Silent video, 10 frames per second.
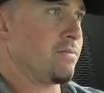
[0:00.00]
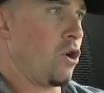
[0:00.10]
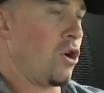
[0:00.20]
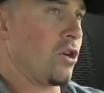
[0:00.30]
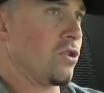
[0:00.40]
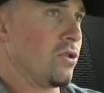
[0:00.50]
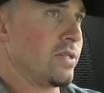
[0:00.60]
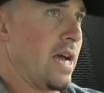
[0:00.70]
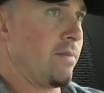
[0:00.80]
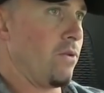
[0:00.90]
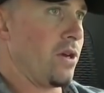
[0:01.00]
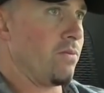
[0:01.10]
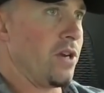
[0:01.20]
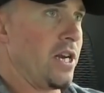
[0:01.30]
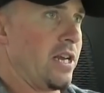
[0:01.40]
article, tabloid
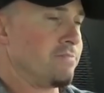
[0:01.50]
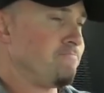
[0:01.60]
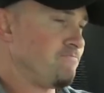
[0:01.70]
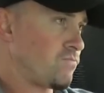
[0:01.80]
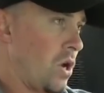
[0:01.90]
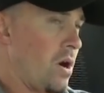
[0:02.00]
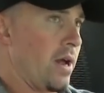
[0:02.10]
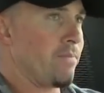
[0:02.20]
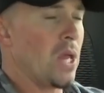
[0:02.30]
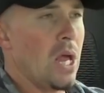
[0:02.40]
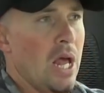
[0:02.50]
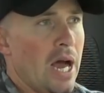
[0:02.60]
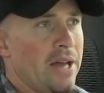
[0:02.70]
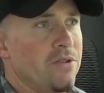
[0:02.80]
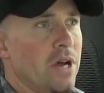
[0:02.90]
reading, all right,
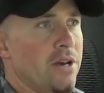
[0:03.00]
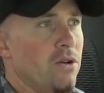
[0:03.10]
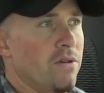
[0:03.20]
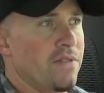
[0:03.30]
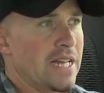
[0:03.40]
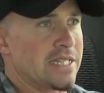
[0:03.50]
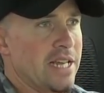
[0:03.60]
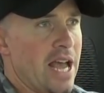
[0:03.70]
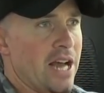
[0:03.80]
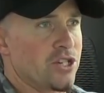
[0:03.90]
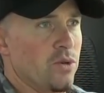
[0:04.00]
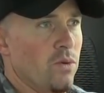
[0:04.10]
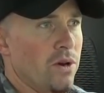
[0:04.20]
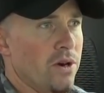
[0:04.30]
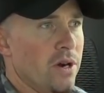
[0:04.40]
I do not know if that's the actual
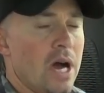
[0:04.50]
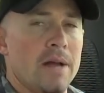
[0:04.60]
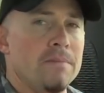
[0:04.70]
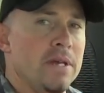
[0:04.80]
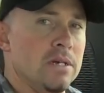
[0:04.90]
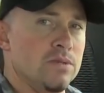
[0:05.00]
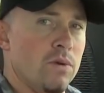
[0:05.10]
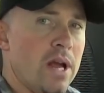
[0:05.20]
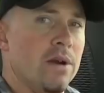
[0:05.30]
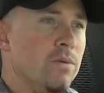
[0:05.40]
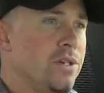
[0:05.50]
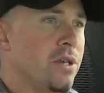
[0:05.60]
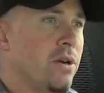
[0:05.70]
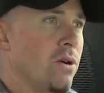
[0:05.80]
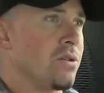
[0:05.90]
one or not, because when I
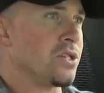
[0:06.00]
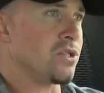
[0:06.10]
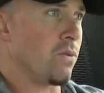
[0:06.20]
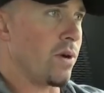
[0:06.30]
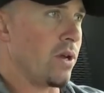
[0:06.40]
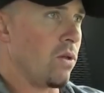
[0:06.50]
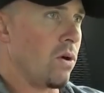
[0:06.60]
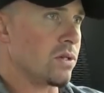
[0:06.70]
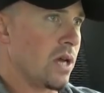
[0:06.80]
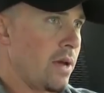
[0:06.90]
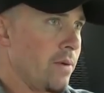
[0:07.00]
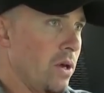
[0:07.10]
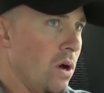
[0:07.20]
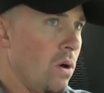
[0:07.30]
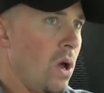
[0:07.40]
originally heard the story a long time
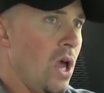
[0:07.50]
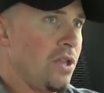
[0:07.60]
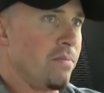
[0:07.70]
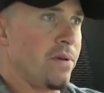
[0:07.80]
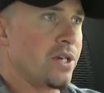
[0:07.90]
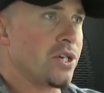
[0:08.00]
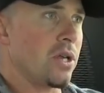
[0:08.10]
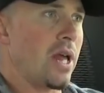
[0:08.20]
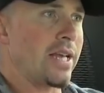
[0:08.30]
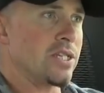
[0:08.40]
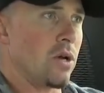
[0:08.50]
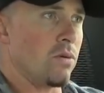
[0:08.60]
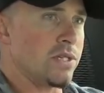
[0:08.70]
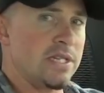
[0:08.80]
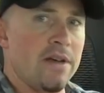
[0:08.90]
ago, the picture that I saw
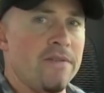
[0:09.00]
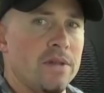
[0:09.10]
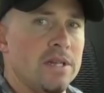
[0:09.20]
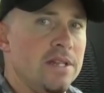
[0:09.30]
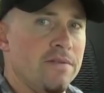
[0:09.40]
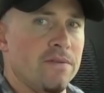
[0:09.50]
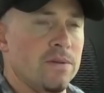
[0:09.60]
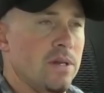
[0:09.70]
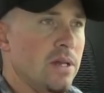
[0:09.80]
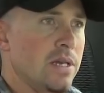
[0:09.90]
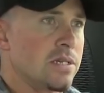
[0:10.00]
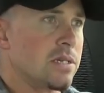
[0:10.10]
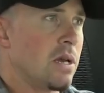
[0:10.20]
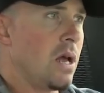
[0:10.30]
was definitely different than this.